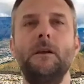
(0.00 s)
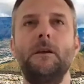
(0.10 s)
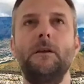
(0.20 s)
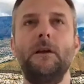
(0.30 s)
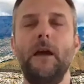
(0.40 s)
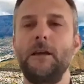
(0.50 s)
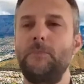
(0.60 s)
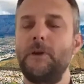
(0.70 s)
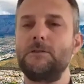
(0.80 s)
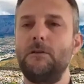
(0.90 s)

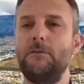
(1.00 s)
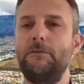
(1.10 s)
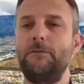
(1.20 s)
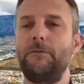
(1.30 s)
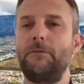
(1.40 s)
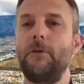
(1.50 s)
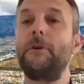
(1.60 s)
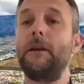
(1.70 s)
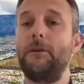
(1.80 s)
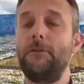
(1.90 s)
aspects of
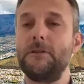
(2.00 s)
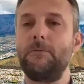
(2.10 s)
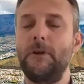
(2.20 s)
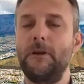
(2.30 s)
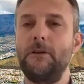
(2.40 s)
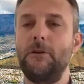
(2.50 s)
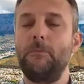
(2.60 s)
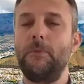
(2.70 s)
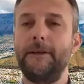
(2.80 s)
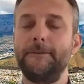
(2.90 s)
categories that you play in.